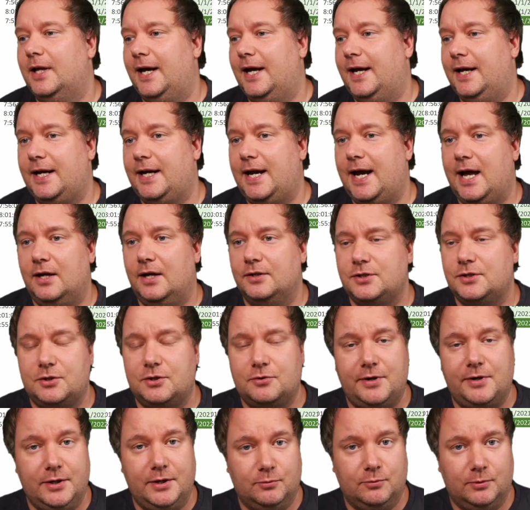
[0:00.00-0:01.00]
and how to
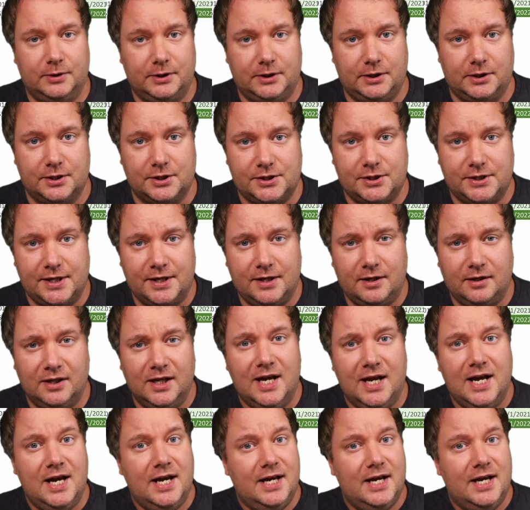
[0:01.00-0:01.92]
create one in Excel.